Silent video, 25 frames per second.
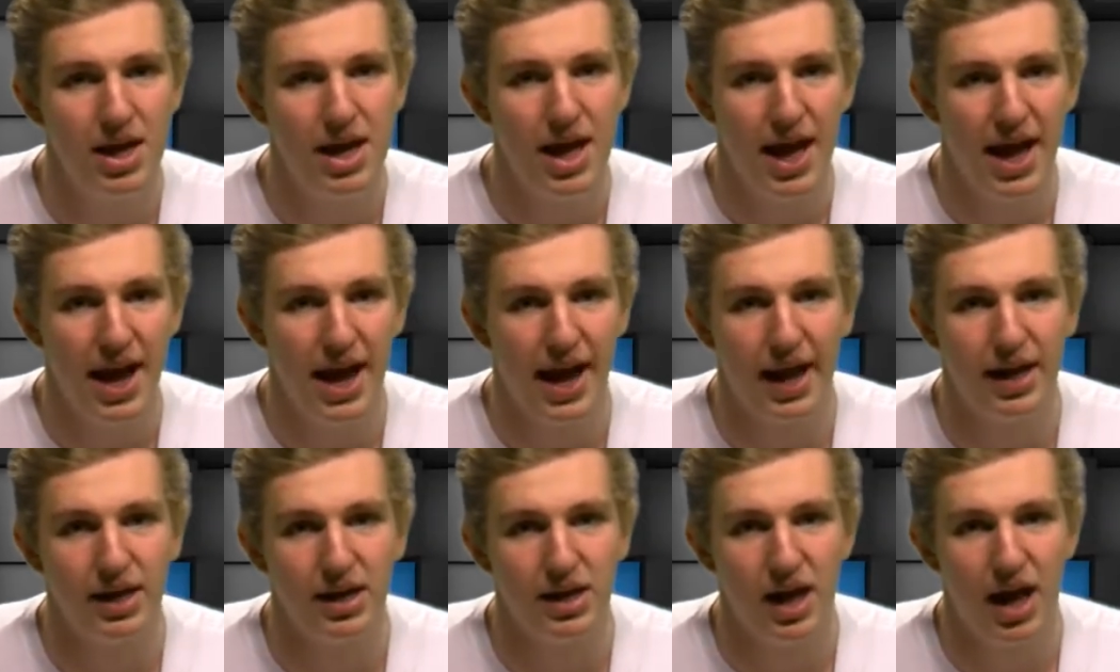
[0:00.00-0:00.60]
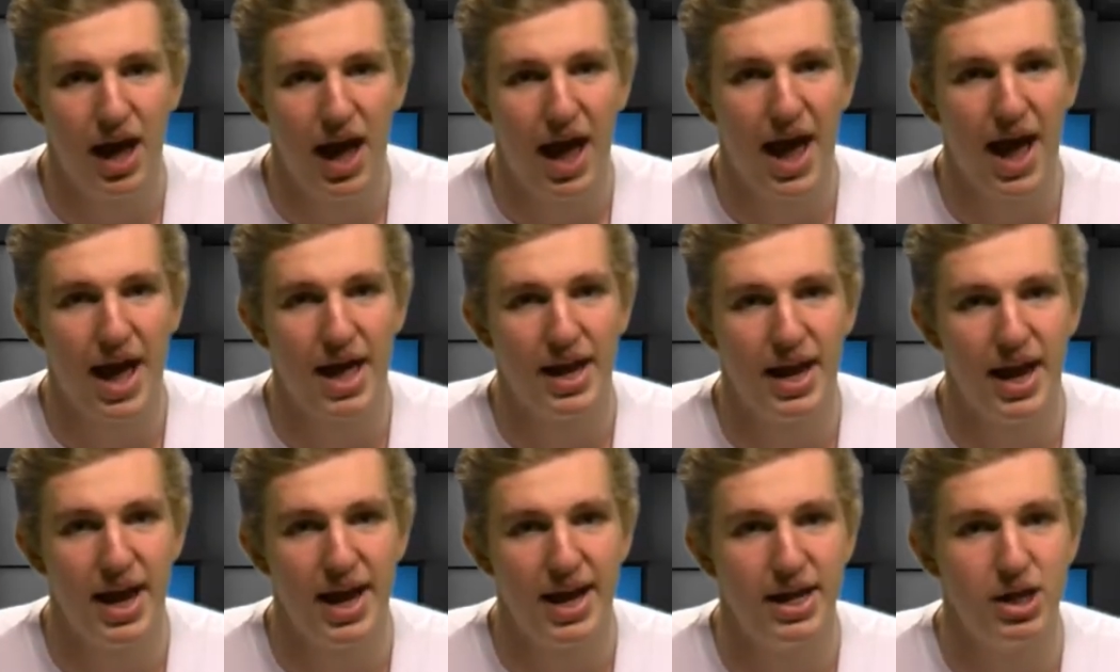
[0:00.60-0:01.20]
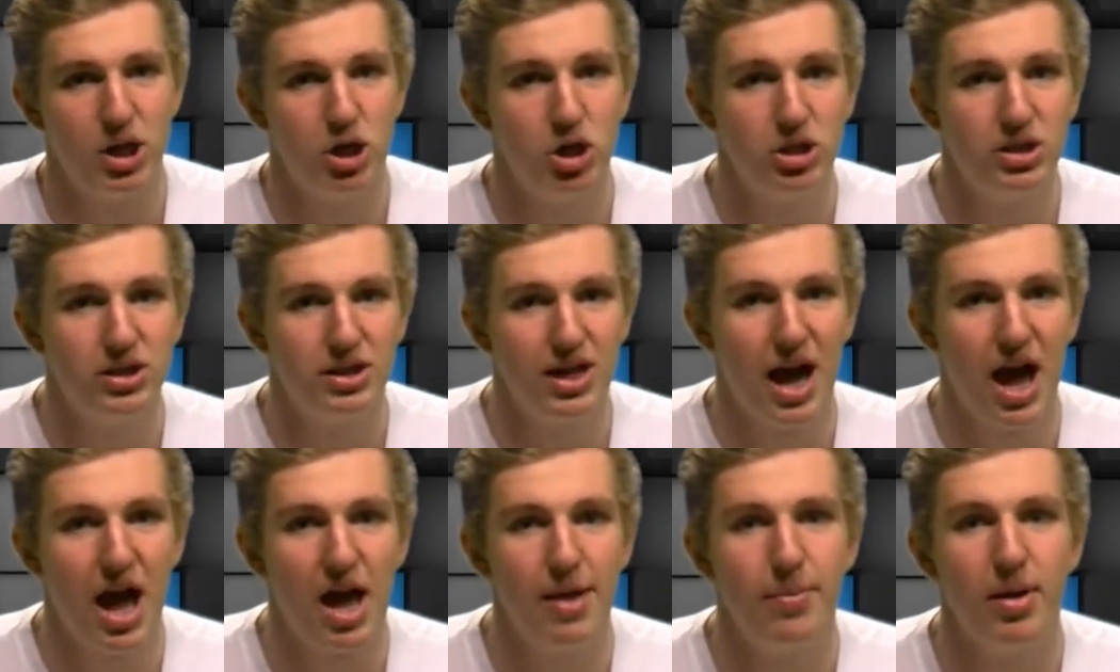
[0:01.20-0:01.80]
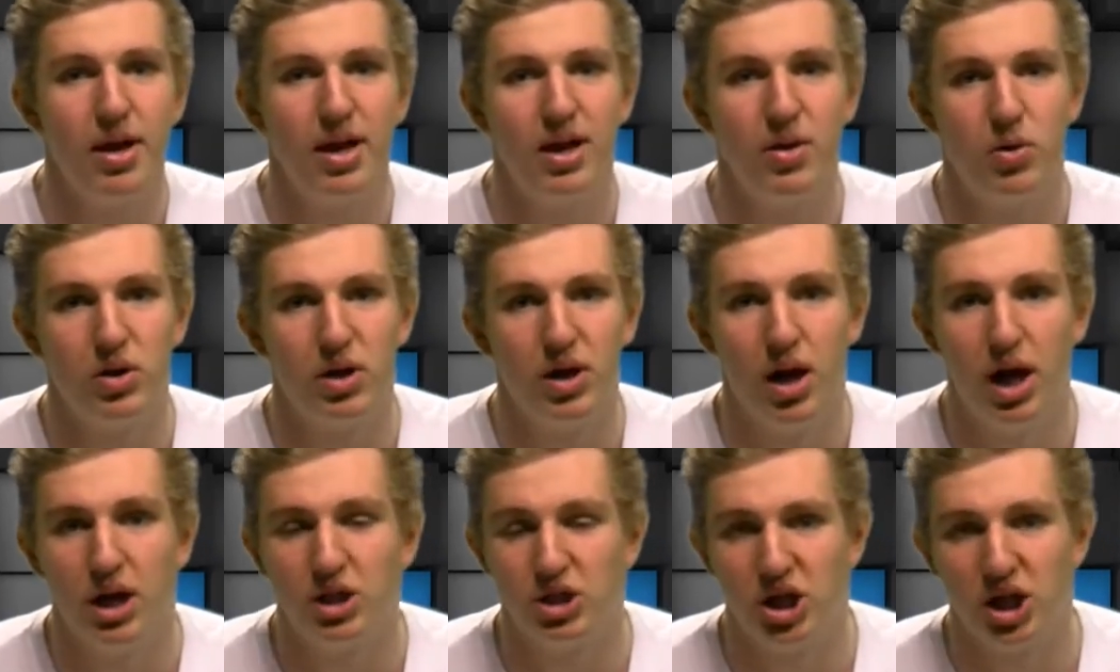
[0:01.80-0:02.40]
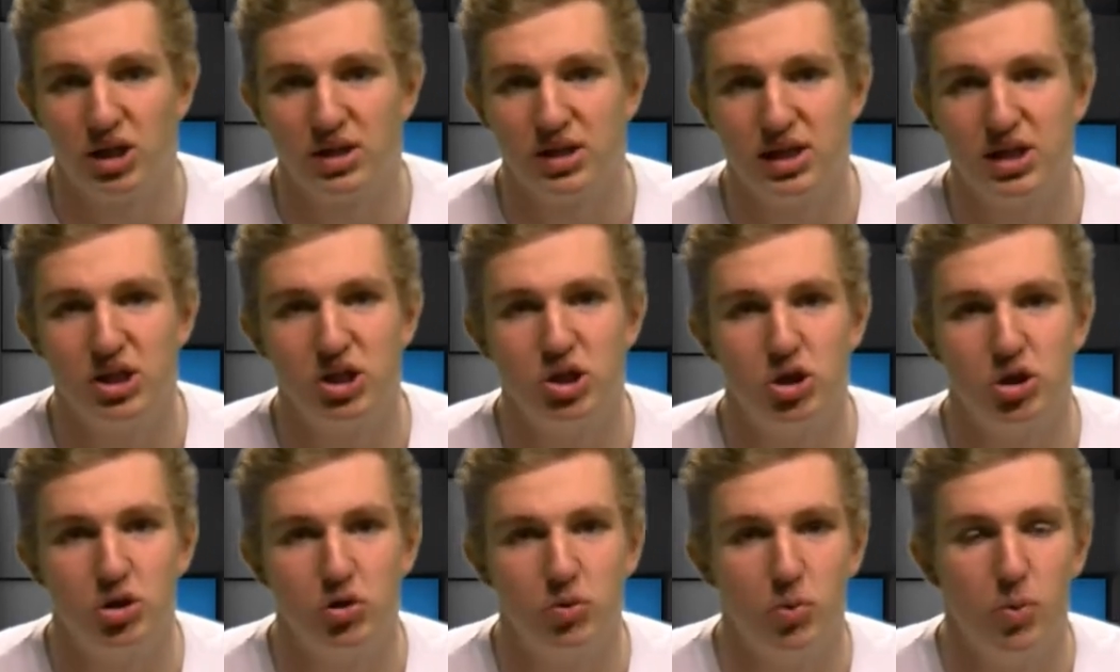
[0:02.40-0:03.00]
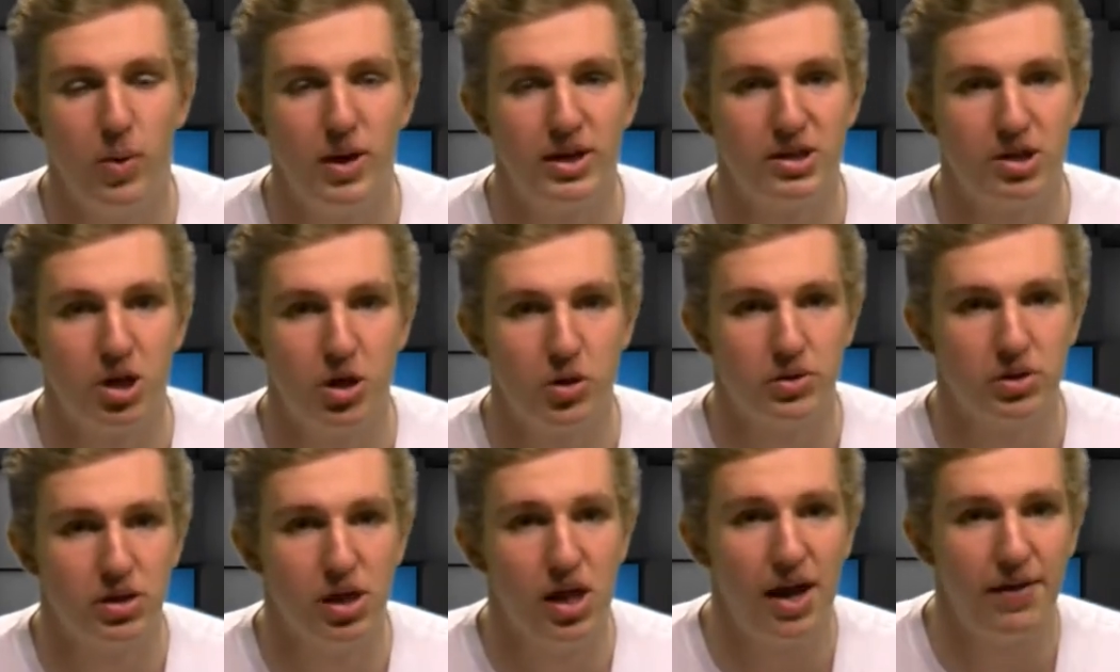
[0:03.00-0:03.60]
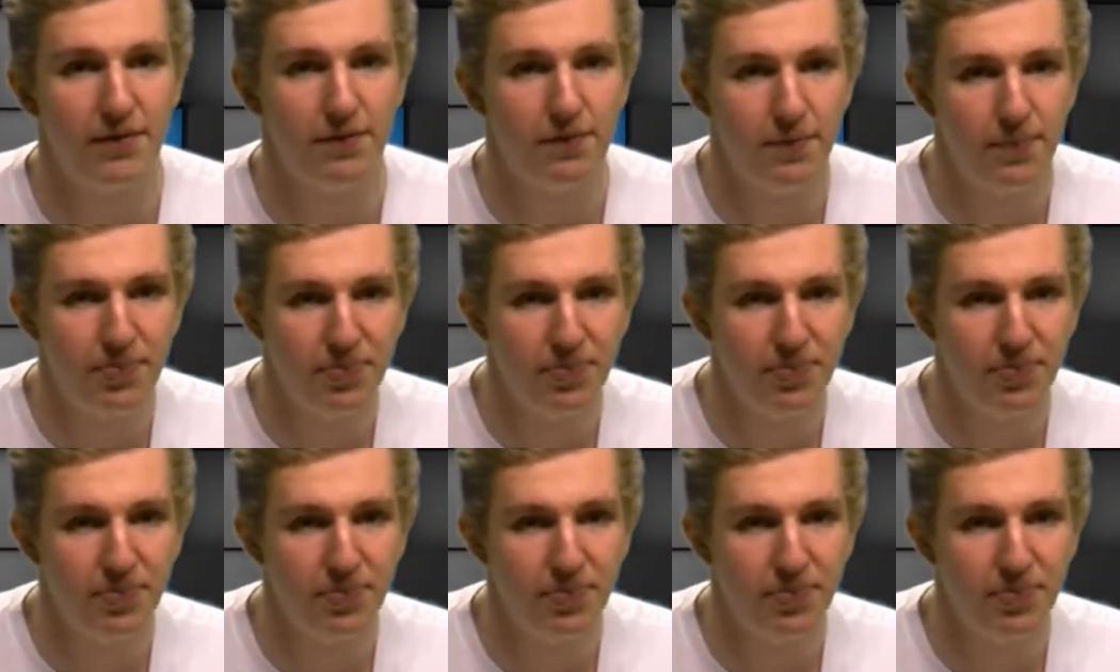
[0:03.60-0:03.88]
and had a good time adjusting to West Coast life.